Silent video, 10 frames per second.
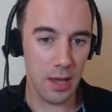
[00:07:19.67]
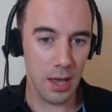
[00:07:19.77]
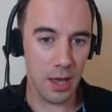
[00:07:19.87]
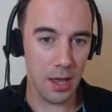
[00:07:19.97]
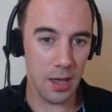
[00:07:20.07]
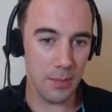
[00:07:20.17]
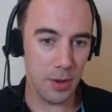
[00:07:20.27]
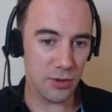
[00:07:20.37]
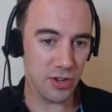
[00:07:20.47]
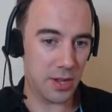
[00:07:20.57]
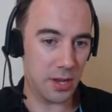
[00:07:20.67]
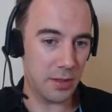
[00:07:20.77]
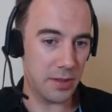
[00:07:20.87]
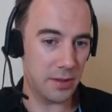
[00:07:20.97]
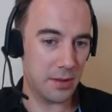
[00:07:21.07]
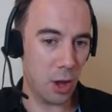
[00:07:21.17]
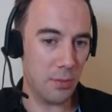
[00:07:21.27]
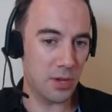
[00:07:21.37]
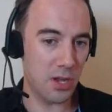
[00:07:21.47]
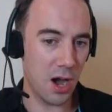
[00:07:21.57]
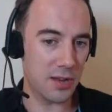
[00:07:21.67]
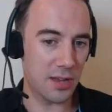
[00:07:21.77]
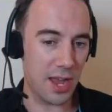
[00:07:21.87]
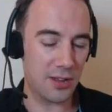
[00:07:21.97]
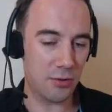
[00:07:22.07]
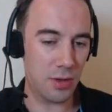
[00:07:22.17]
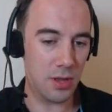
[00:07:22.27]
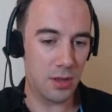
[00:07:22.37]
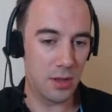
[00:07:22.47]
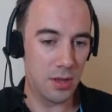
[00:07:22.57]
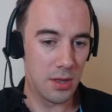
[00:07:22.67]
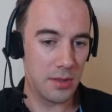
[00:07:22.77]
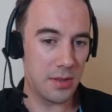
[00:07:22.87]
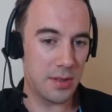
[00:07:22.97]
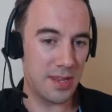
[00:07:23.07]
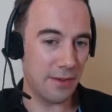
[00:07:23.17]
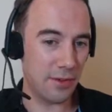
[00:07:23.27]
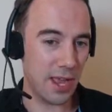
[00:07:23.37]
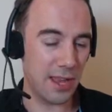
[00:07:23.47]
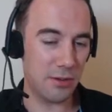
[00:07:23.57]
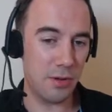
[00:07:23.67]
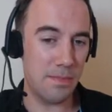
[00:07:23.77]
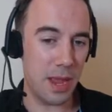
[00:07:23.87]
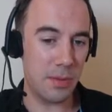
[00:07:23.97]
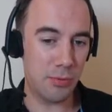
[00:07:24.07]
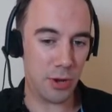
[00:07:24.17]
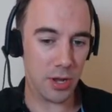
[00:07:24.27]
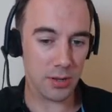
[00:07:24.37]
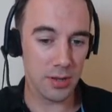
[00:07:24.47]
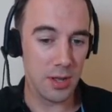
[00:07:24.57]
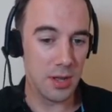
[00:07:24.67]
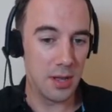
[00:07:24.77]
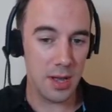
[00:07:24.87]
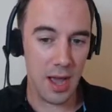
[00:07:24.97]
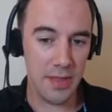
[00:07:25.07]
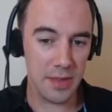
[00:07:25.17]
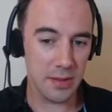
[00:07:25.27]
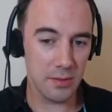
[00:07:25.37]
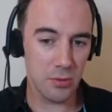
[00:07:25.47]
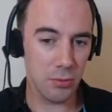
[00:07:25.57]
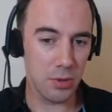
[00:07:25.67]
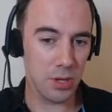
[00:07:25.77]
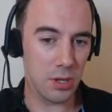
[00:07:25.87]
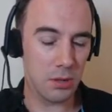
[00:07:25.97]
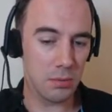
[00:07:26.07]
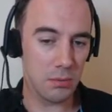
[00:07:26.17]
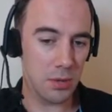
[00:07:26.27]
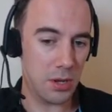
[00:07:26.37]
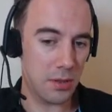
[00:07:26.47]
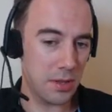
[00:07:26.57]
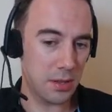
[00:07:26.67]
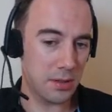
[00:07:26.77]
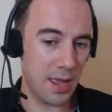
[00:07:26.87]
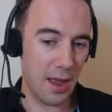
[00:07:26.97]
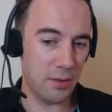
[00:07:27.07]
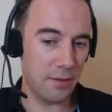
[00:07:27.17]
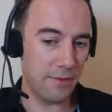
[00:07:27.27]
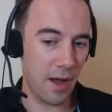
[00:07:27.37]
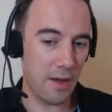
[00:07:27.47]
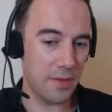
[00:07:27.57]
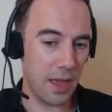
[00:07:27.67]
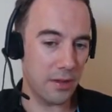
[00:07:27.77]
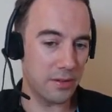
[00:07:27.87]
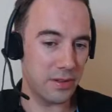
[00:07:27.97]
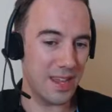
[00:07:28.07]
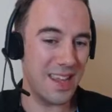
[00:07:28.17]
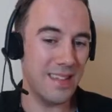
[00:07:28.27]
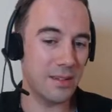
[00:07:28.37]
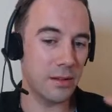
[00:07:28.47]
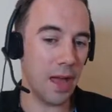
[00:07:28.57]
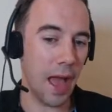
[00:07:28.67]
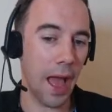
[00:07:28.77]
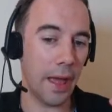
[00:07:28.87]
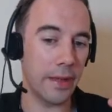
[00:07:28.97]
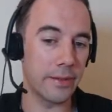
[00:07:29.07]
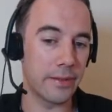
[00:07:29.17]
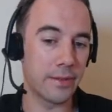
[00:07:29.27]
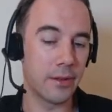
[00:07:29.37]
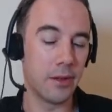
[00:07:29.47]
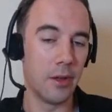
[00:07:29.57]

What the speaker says: I'm just going to say, look, this is home and garden category. This is a different category, baby products. And this is doing, you know, this down at 5,000 isn't as,